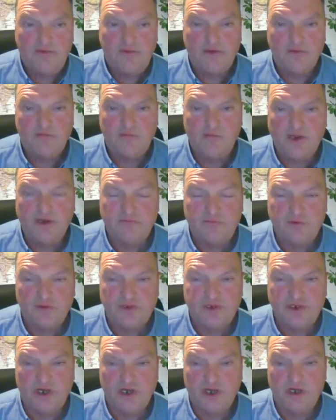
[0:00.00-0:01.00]
had a wonderful
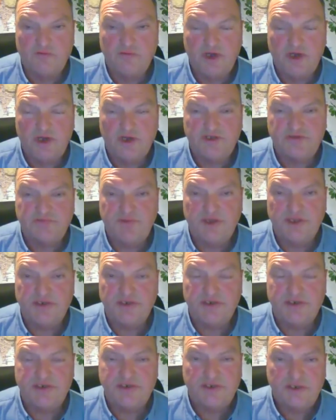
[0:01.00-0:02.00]
time. I
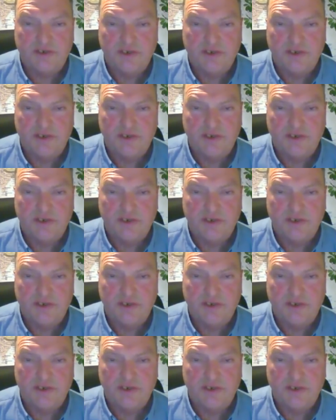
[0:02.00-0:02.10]
spent